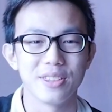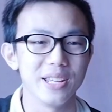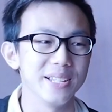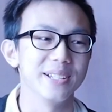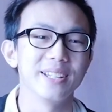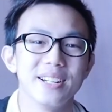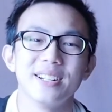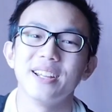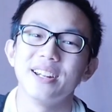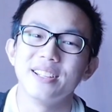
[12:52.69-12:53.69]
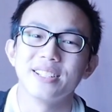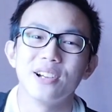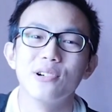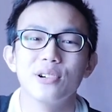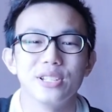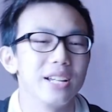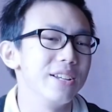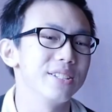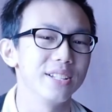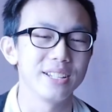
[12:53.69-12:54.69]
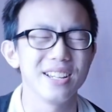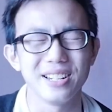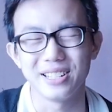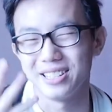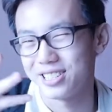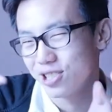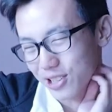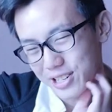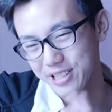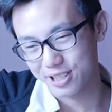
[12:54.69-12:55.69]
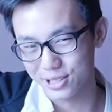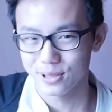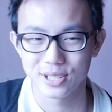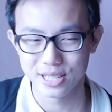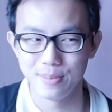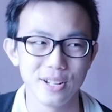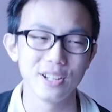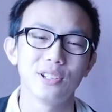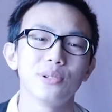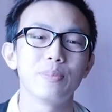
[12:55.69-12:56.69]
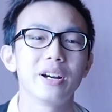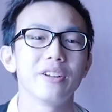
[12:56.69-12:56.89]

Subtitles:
thing again, and it's like, it's again, the shot is so similar to